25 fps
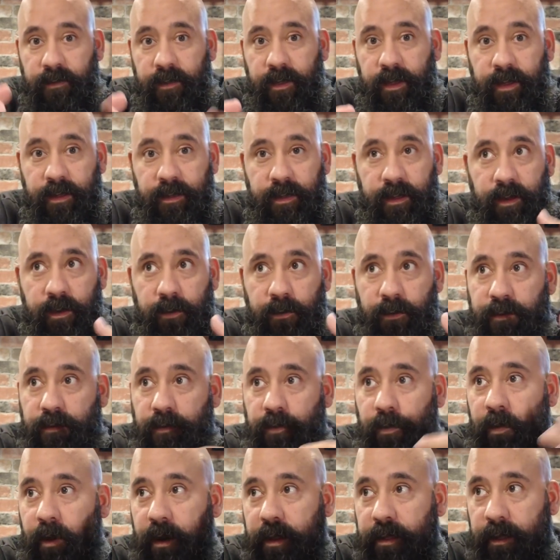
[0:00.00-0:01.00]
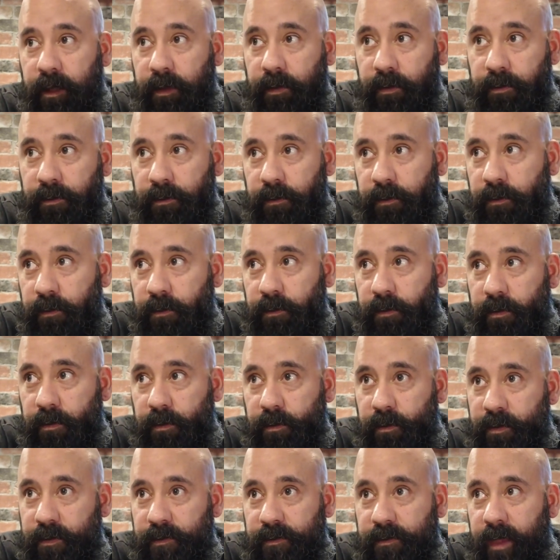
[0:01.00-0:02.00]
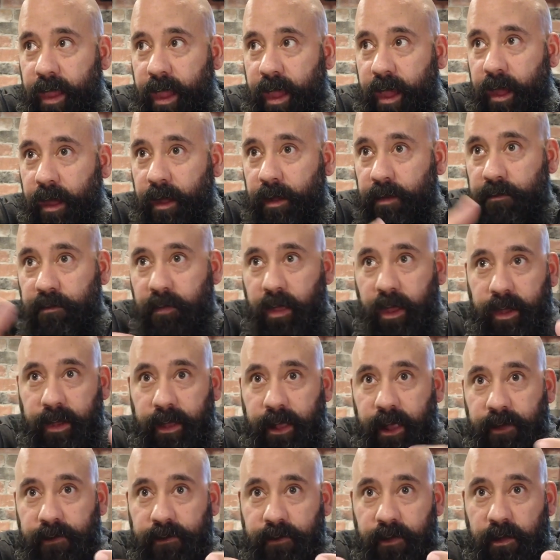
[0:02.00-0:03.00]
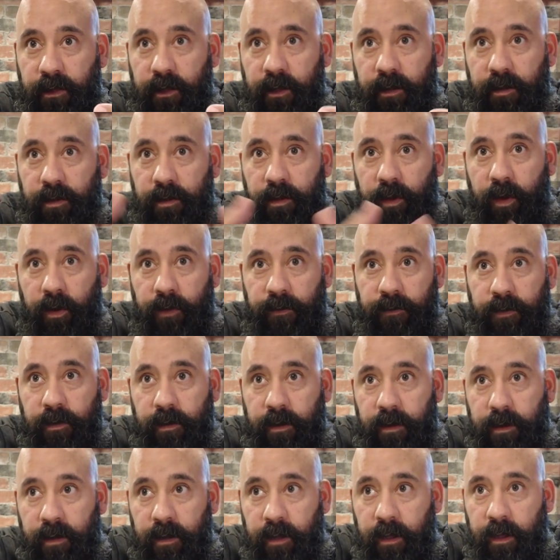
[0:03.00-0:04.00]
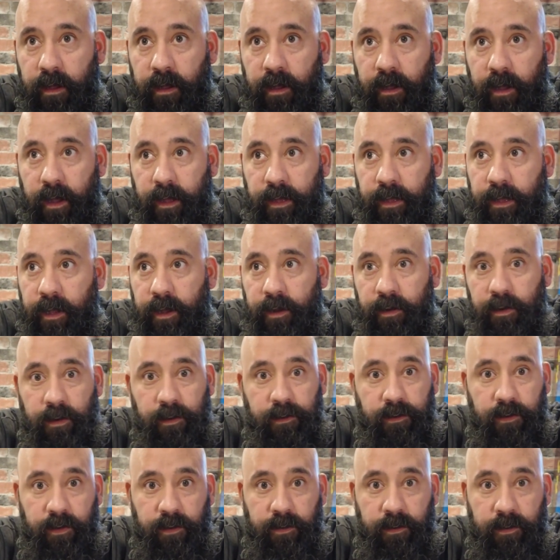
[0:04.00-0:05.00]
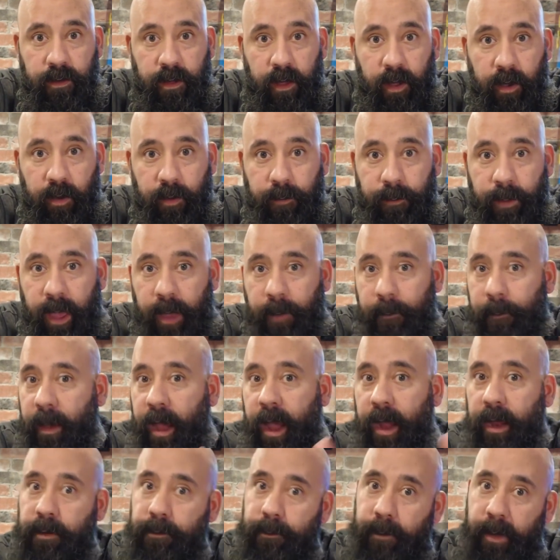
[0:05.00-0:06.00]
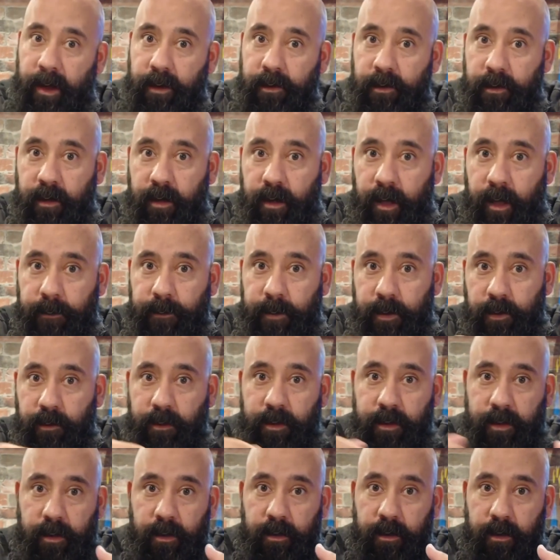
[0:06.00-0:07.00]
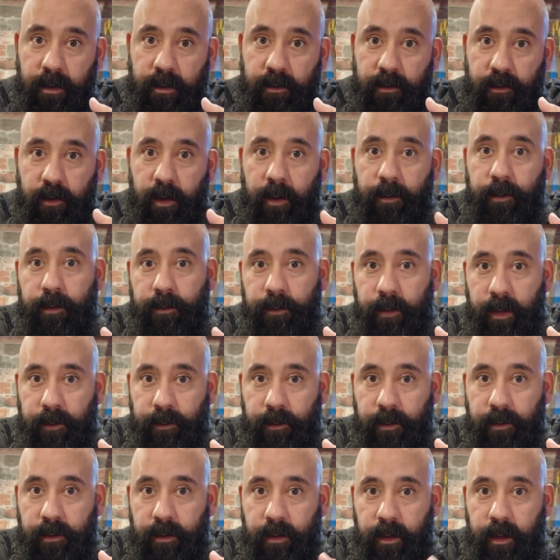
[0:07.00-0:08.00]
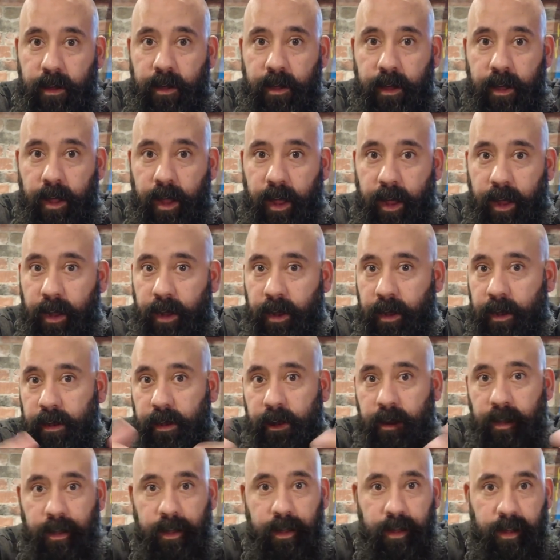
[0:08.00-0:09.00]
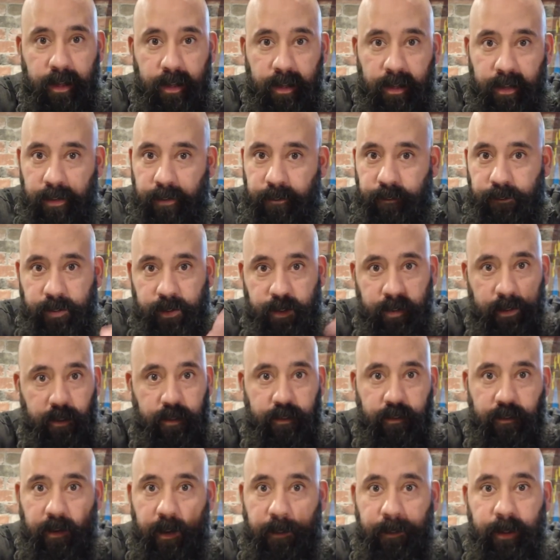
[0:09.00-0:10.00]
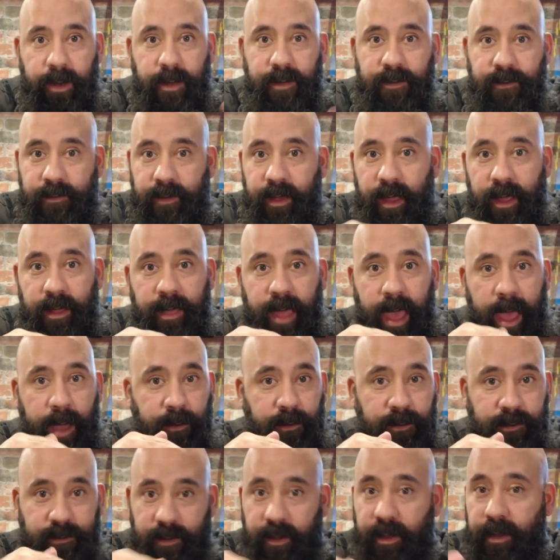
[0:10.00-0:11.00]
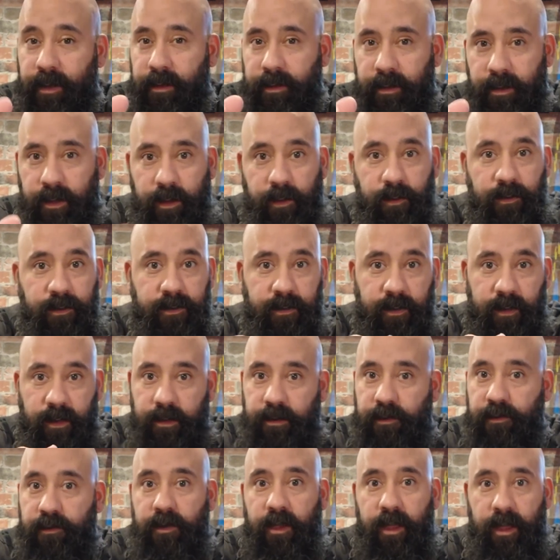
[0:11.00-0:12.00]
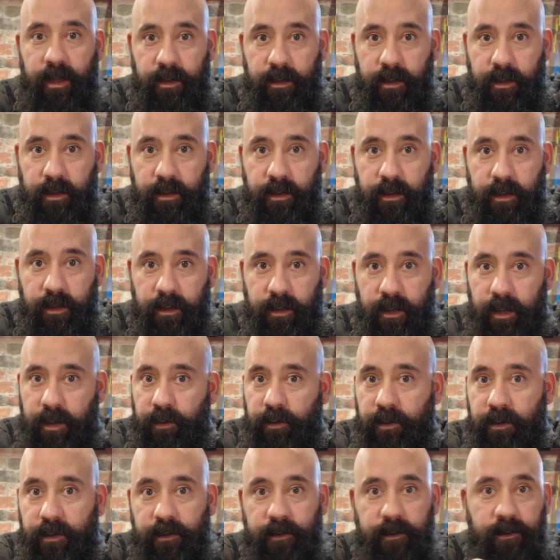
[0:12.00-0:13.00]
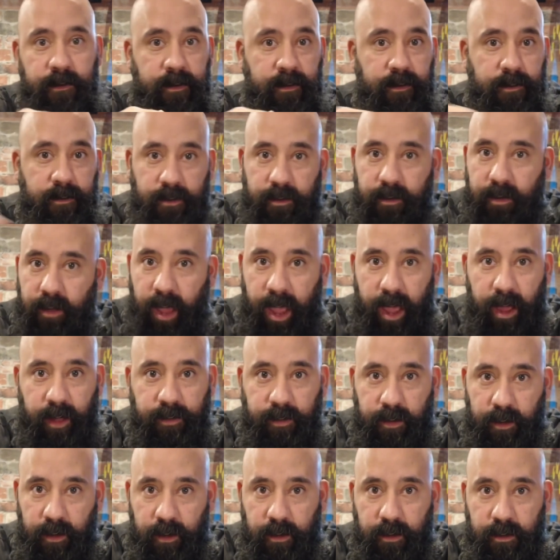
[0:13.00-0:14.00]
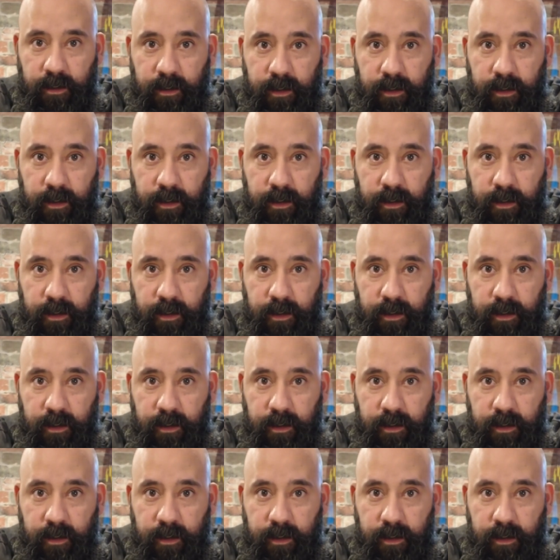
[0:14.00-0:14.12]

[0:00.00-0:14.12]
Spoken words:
Like, there was one that was out, I guess, a little over a year or two ago about Mindbender coming with the Trouble Bubble. And somebody said that was it. It was legit. It was out there.